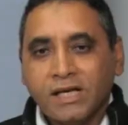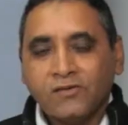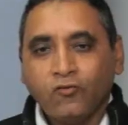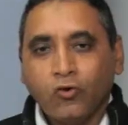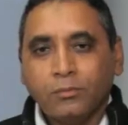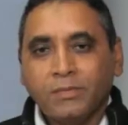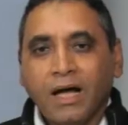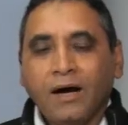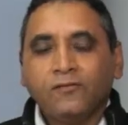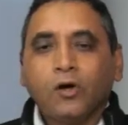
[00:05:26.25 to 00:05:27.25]
is
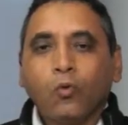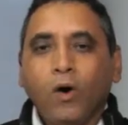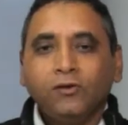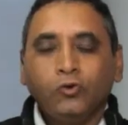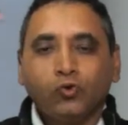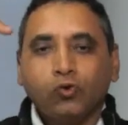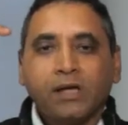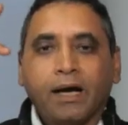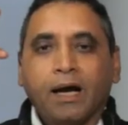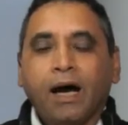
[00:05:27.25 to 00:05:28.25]
formed after 1 to 2
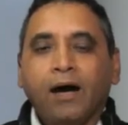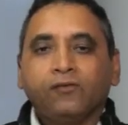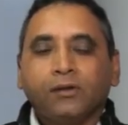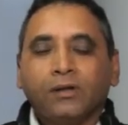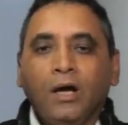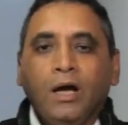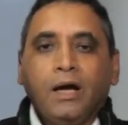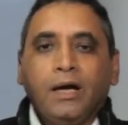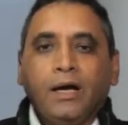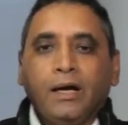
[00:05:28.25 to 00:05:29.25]
after
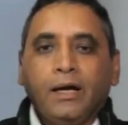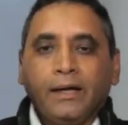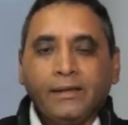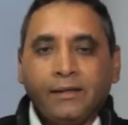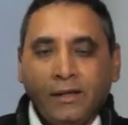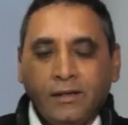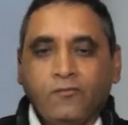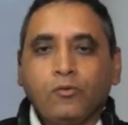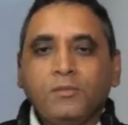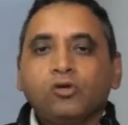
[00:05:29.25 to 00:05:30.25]

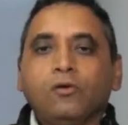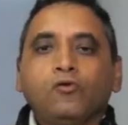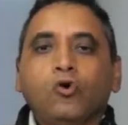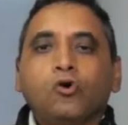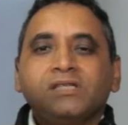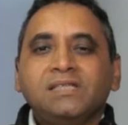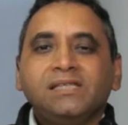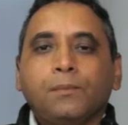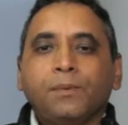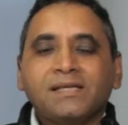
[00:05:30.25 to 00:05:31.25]
the formation of glucose
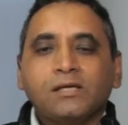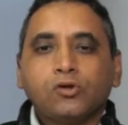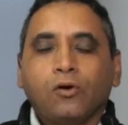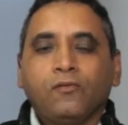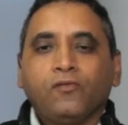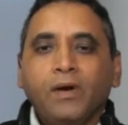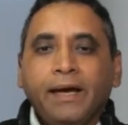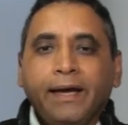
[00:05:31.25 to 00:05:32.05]
needs the presence of